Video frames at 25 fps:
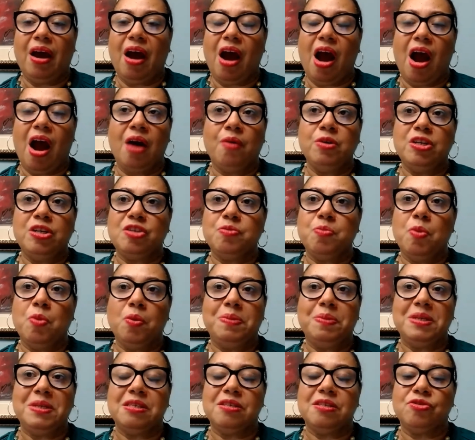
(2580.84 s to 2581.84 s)
our small
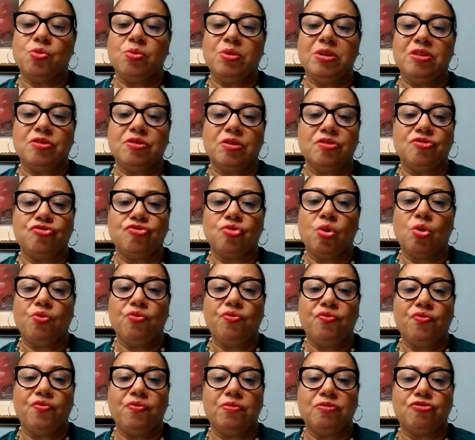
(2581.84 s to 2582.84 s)
business owners are
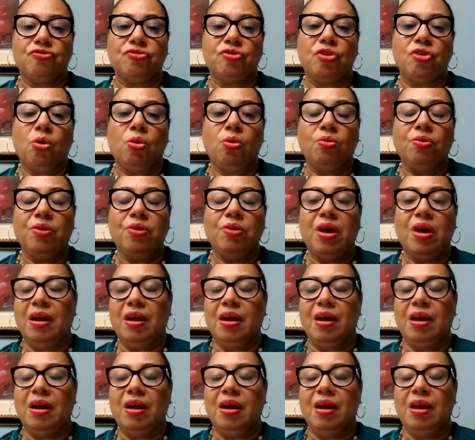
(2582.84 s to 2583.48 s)
so